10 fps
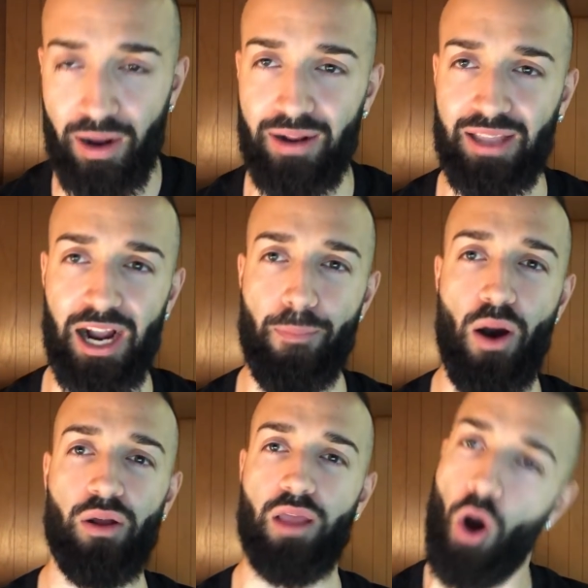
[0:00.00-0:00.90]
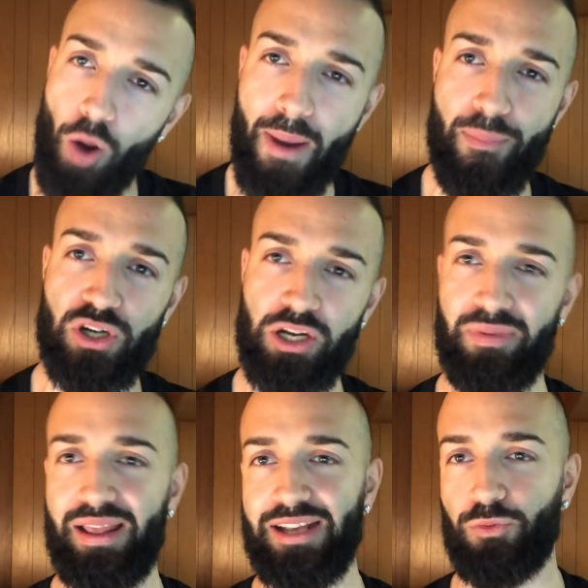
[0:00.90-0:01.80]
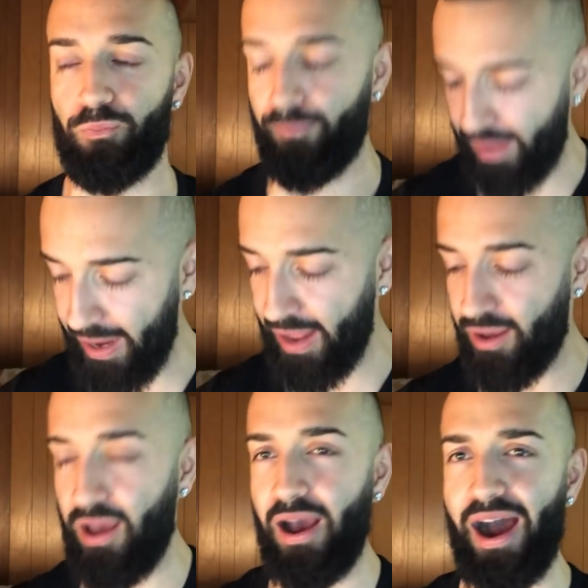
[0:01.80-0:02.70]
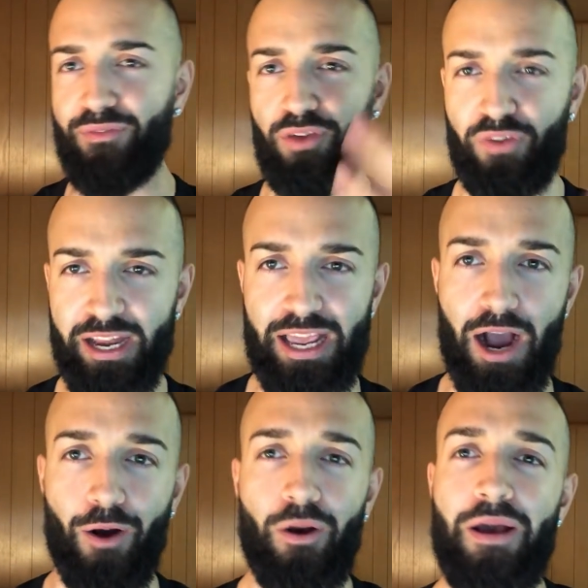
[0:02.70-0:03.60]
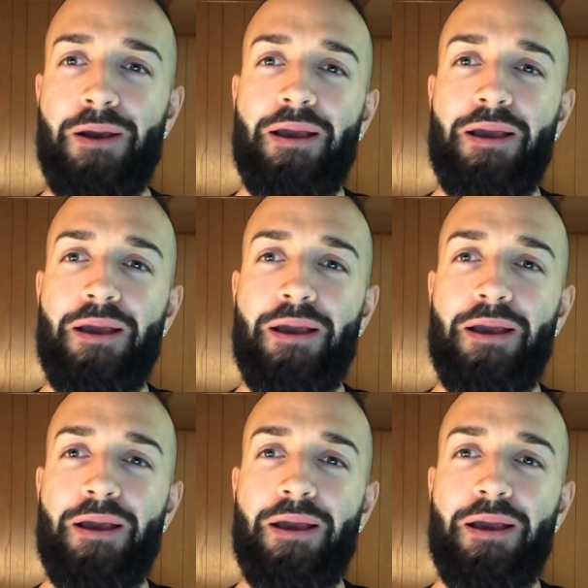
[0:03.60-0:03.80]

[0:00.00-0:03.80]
and I talk about the whole membership in the next minute of the video.